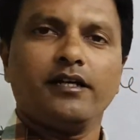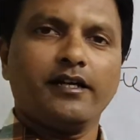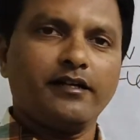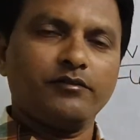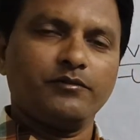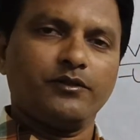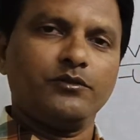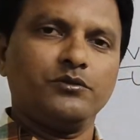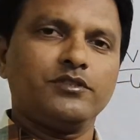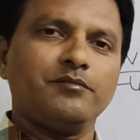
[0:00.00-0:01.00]
and we will
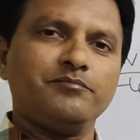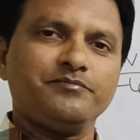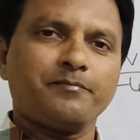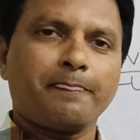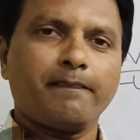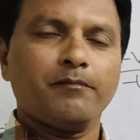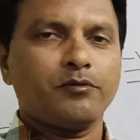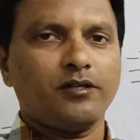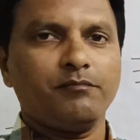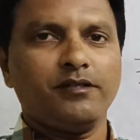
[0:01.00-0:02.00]
do some
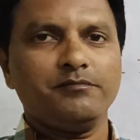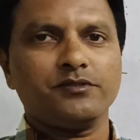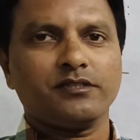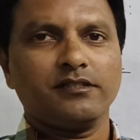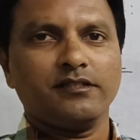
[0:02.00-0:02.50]
problems